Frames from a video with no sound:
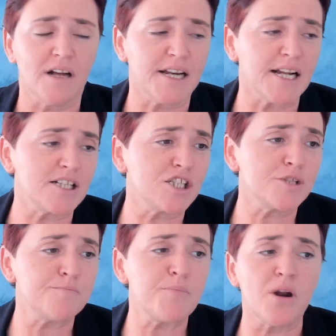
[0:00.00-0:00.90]
an
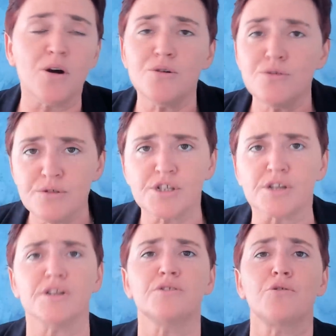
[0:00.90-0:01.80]

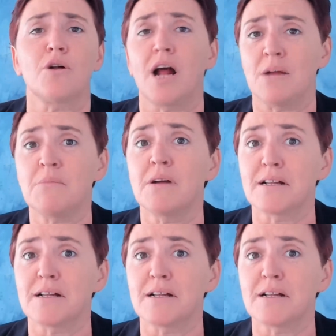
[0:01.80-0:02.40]
explosion in crime,